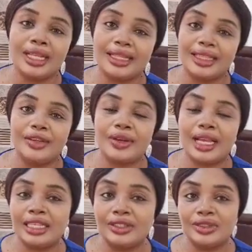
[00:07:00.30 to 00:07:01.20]
thing you
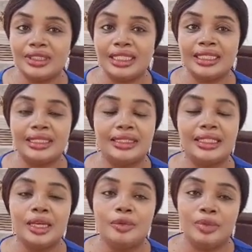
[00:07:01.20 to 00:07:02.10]
can use this
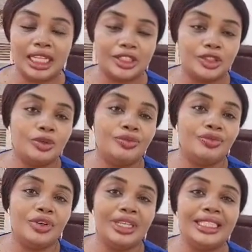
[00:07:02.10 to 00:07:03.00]
black stone for
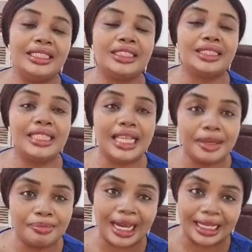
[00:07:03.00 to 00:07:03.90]
is snake
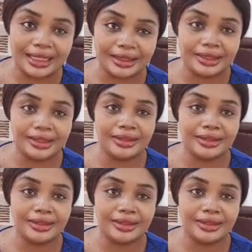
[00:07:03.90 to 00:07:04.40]
bite.